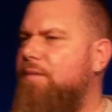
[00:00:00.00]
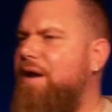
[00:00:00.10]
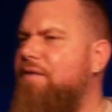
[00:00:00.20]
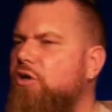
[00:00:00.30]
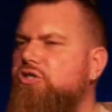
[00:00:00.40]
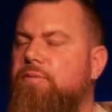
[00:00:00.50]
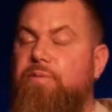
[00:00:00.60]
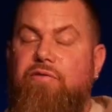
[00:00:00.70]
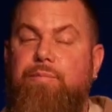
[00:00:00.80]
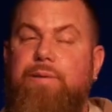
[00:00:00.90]
but I've also
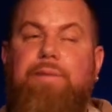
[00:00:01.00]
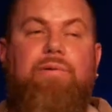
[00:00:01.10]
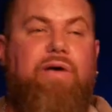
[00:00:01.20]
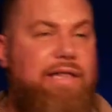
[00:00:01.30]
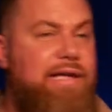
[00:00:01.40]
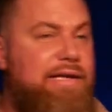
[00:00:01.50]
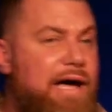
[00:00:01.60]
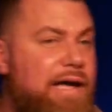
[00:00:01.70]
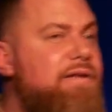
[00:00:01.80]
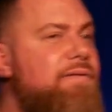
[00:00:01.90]
prayed for people and they
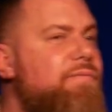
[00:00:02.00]
died.